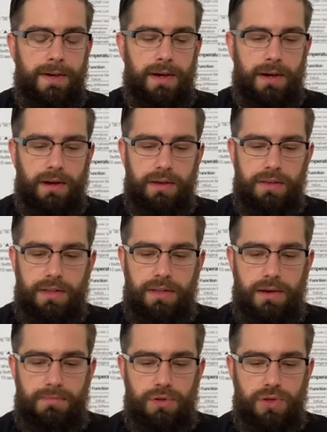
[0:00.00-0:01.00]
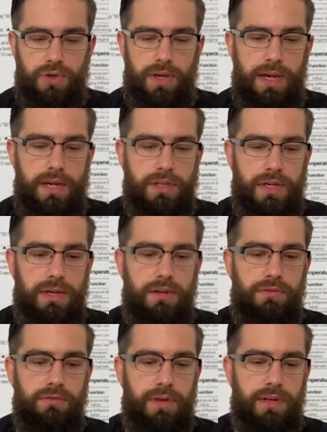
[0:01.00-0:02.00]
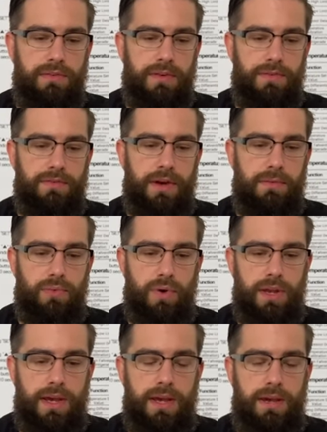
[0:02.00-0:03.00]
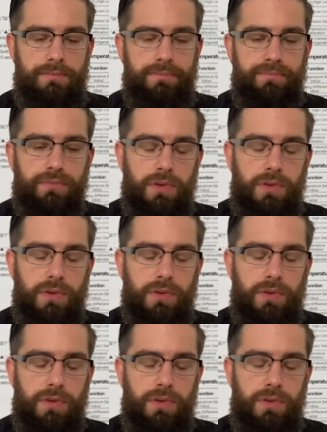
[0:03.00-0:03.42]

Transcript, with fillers: Uh, the temperature gauge is reading 75.8.